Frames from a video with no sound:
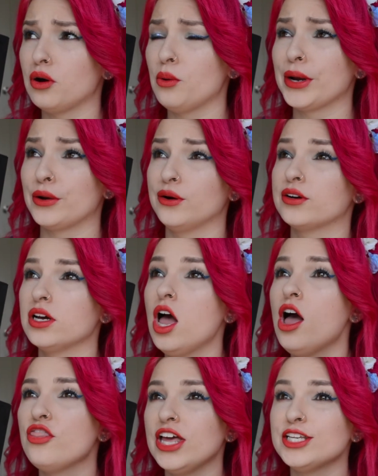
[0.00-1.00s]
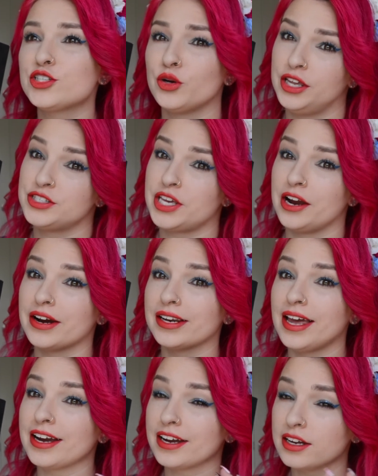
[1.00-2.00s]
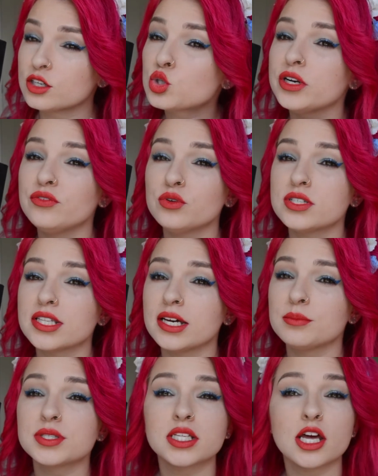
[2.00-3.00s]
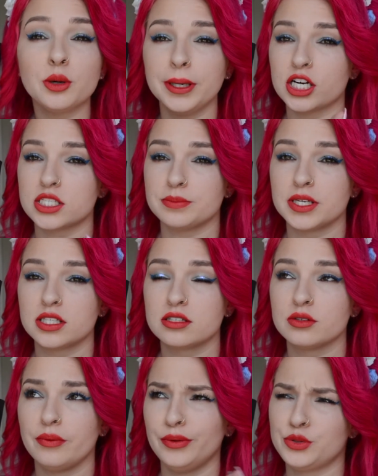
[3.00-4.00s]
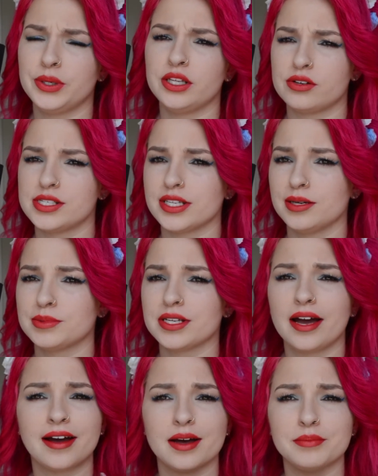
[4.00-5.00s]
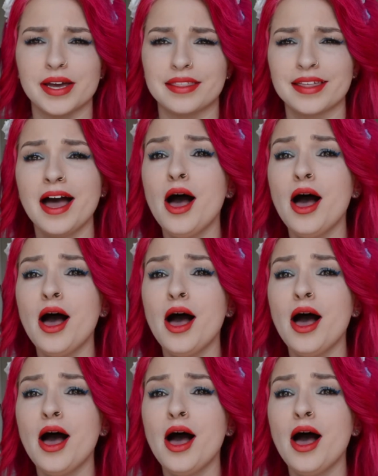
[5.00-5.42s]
Oh my god, that's so scary. Like in 24 sleeps, it'll be Christmas. Or 23 sleeps, I can't math.